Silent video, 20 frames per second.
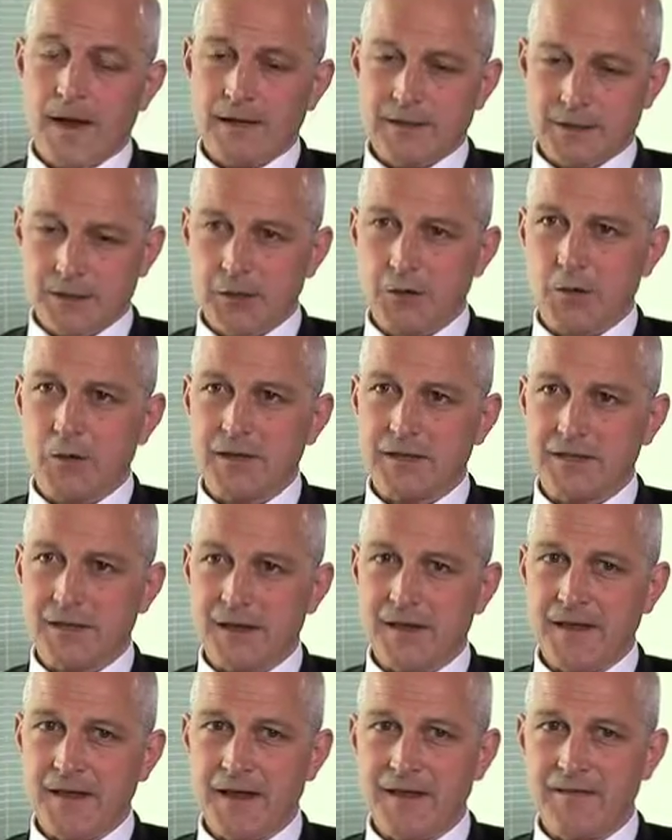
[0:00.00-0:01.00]
It's a good question.
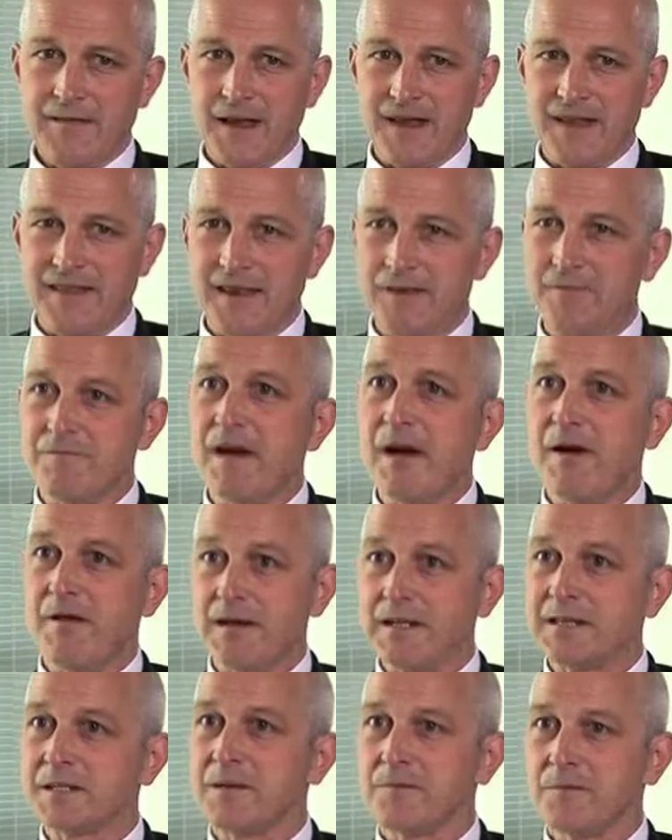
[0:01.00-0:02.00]
I think it, it,
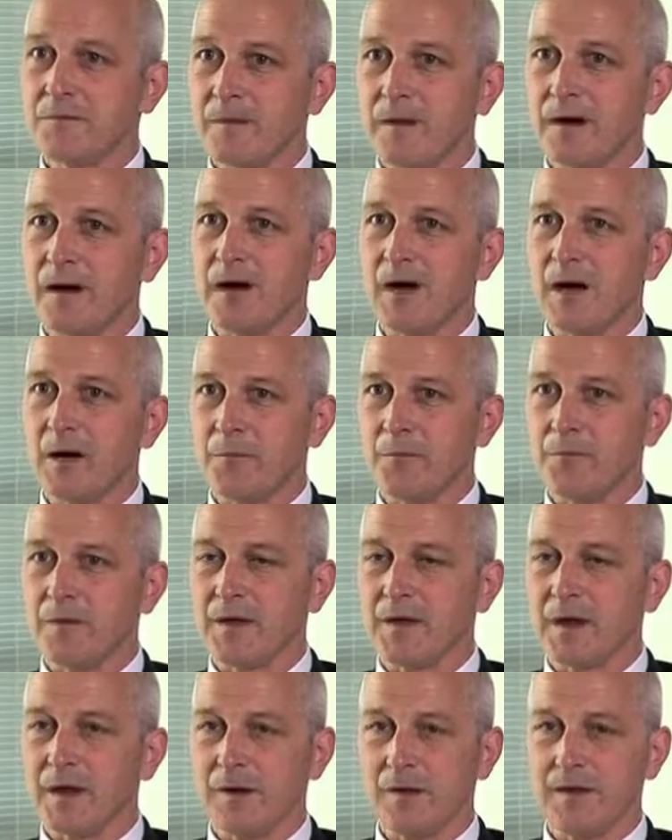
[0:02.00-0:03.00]
varies. Um,
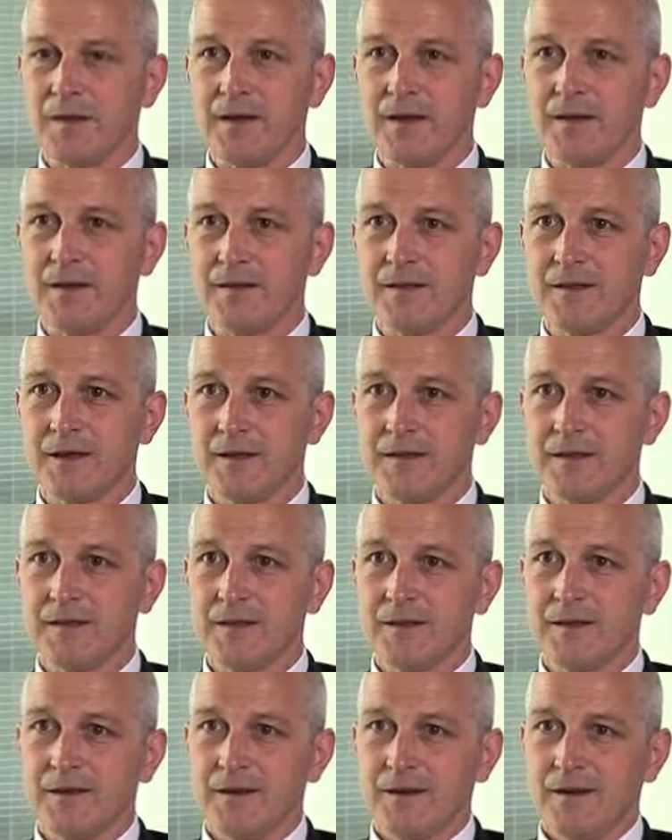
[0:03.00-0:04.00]
you know, I think that
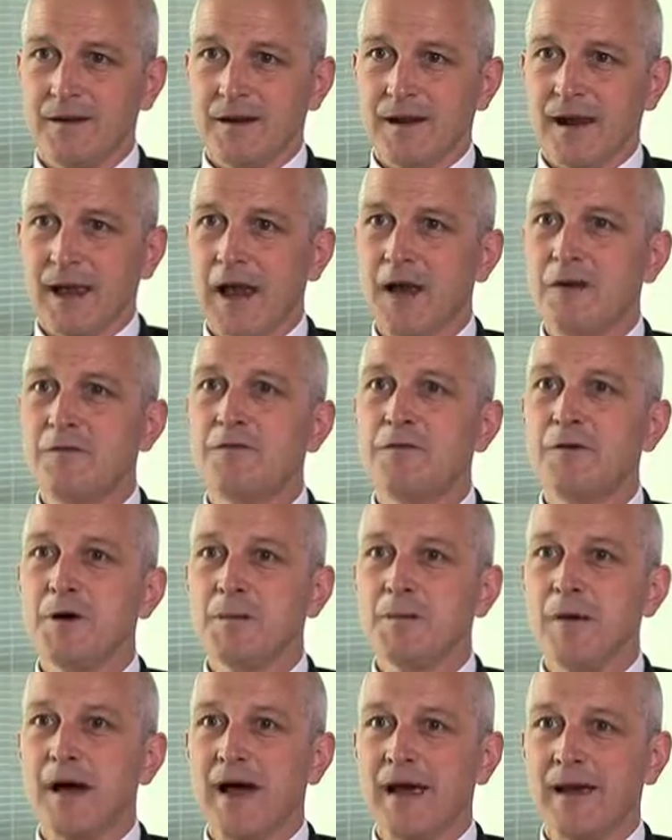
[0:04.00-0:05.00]

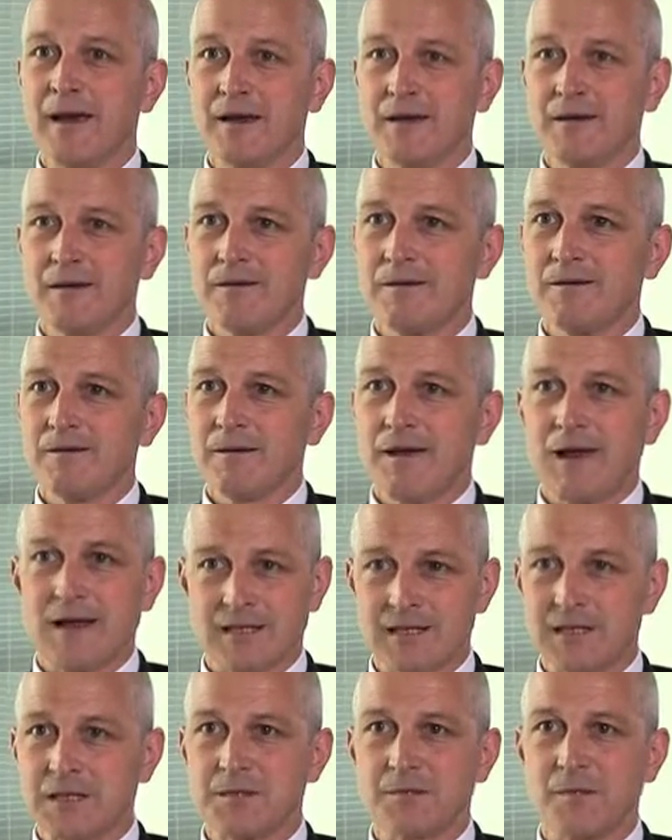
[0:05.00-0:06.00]
every bank
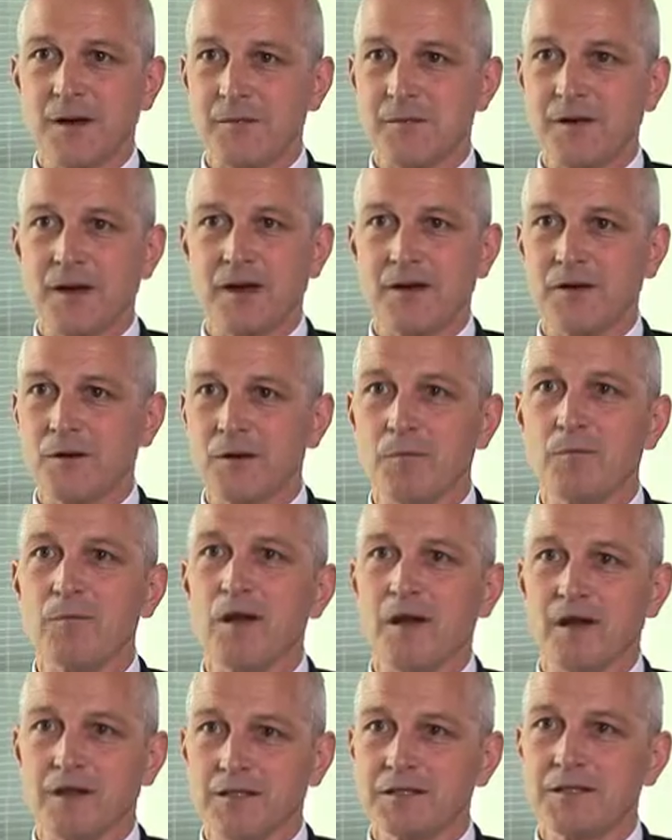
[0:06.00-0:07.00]
has to spend money on
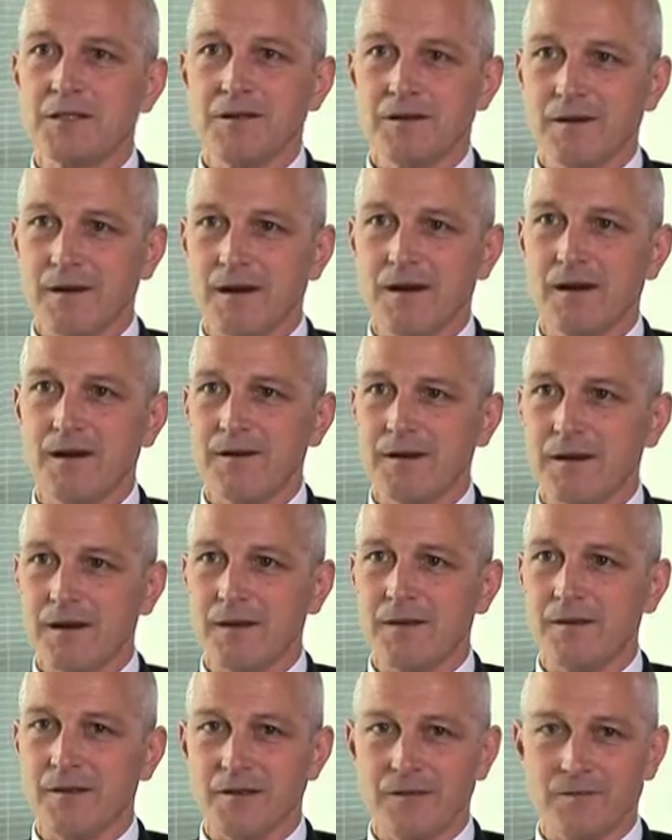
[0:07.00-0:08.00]
compliance. Uh, you
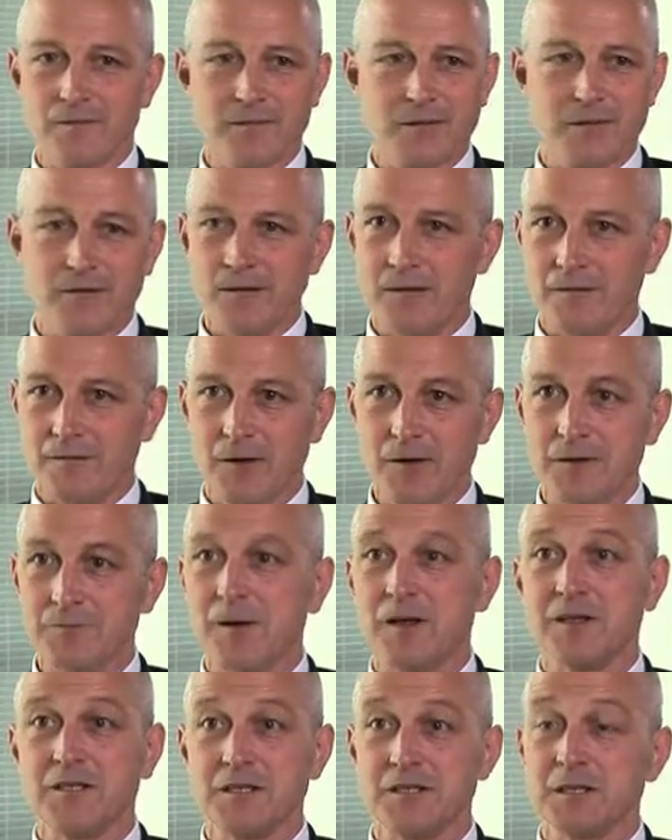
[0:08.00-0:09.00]
know, the, the, the, those
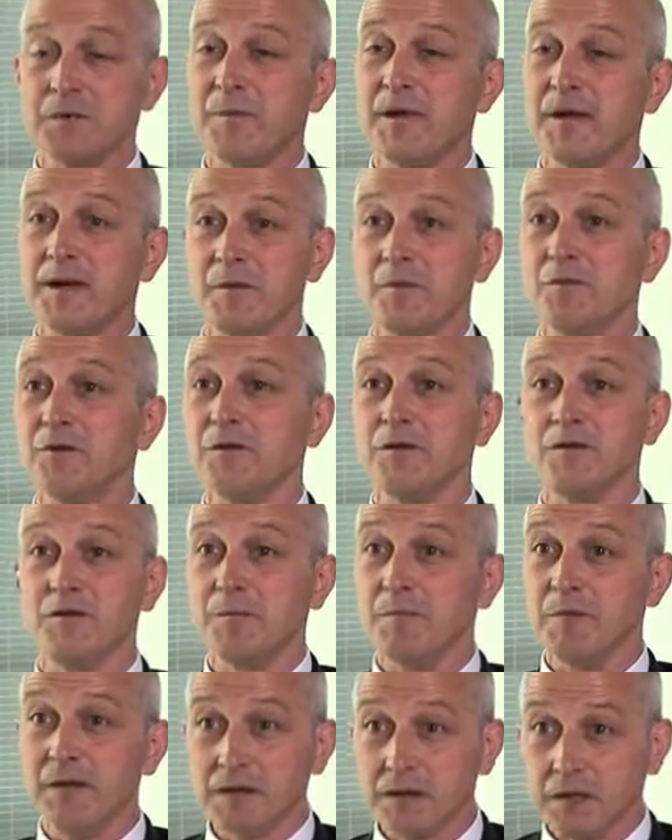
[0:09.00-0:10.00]
budgets are being approved
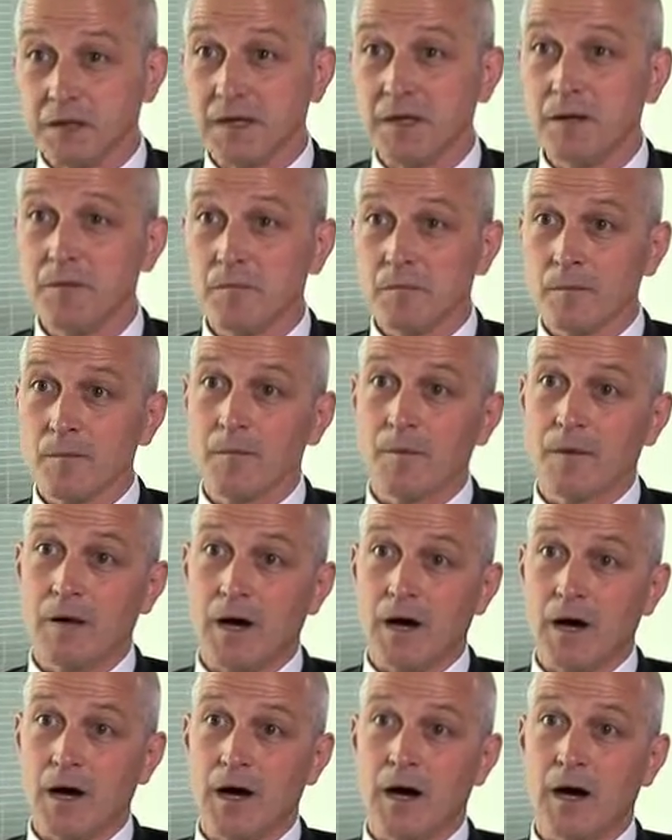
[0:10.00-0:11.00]
immediately,
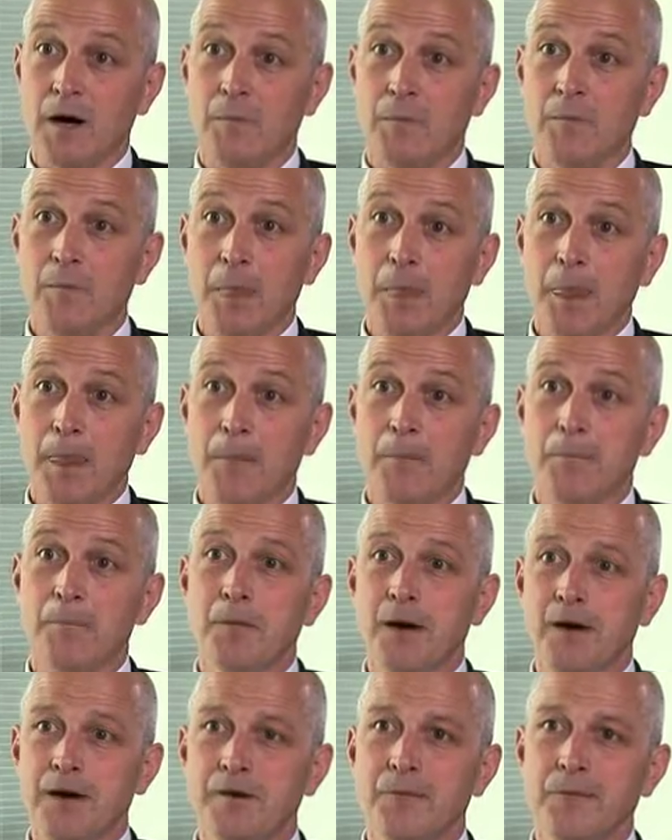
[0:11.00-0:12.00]
um,
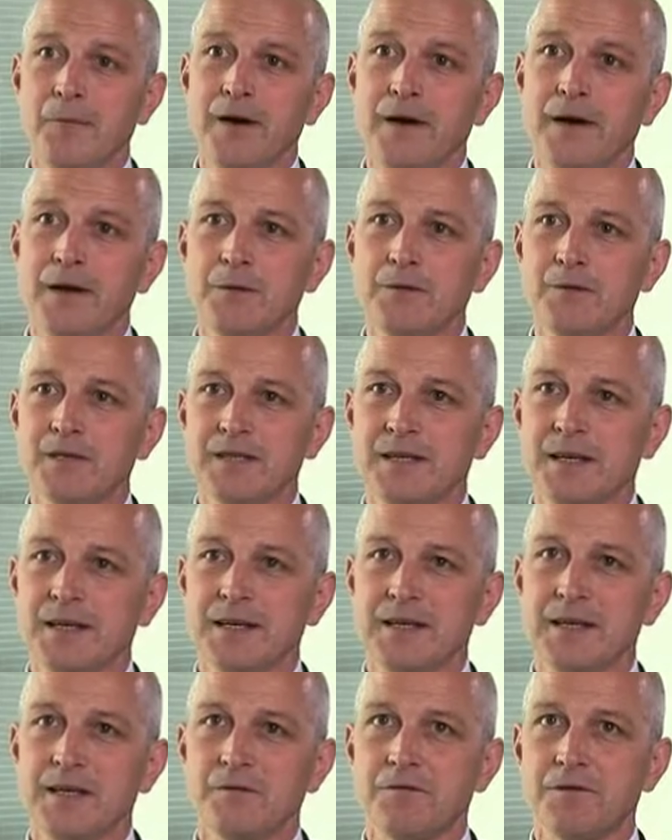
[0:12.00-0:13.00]
but really we're
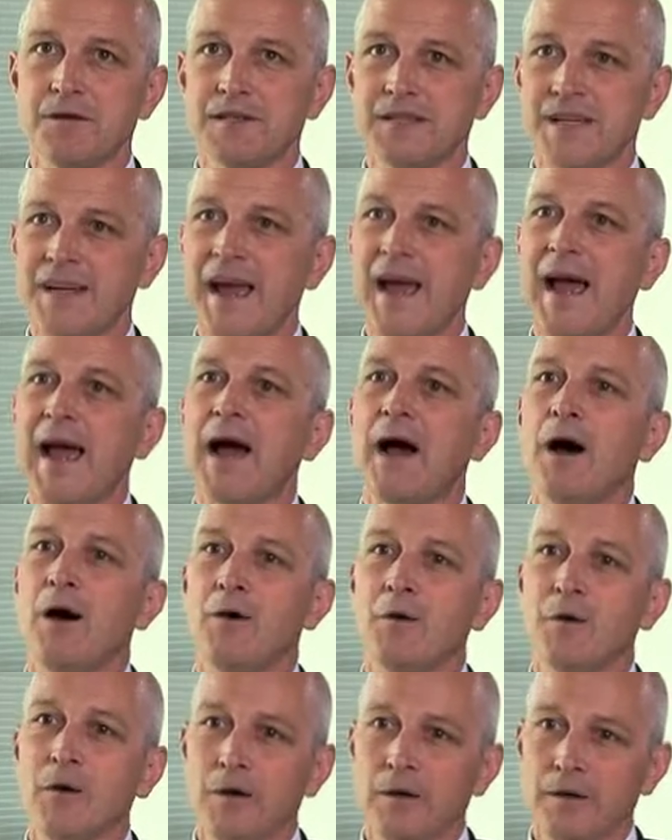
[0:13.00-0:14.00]
seeing a difference in
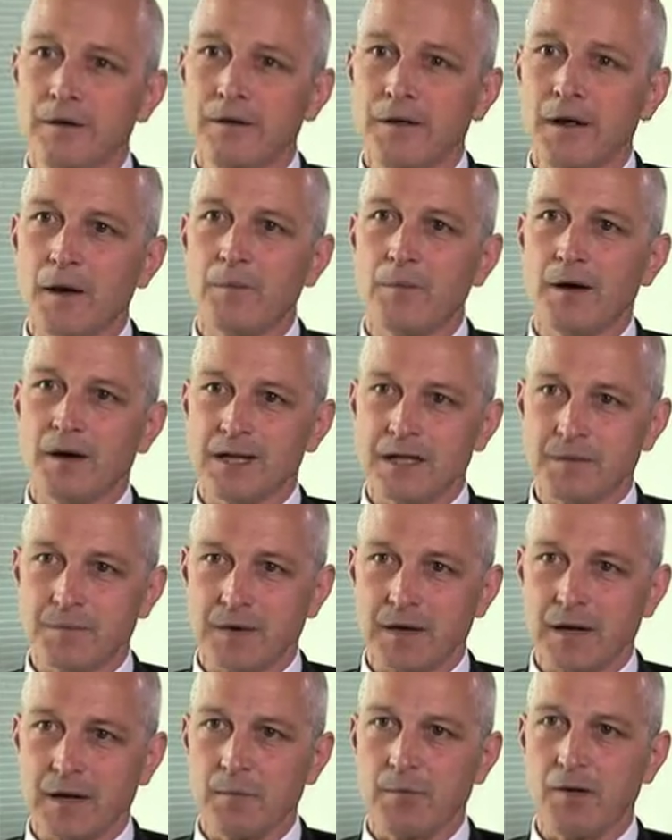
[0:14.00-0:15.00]
how that money is
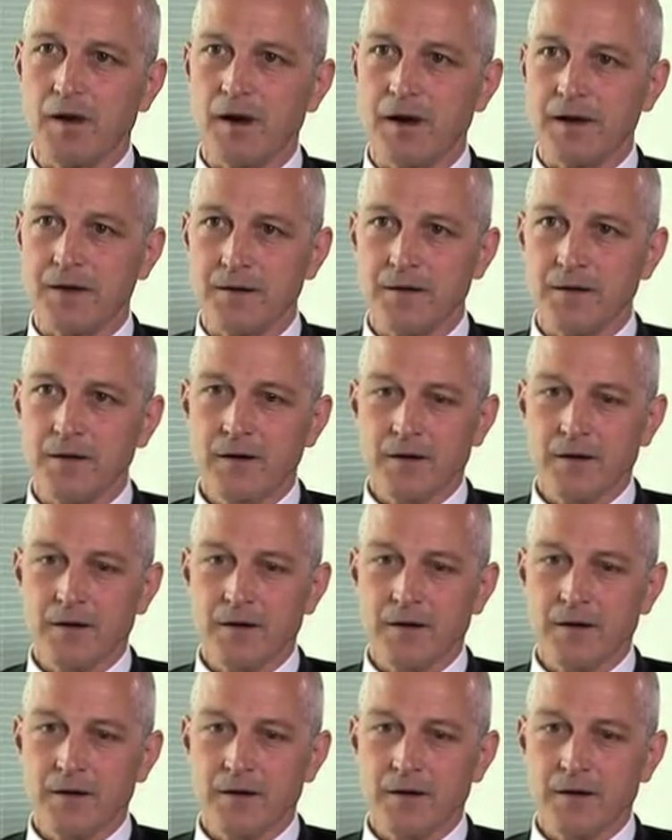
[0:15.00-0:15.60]
being applied.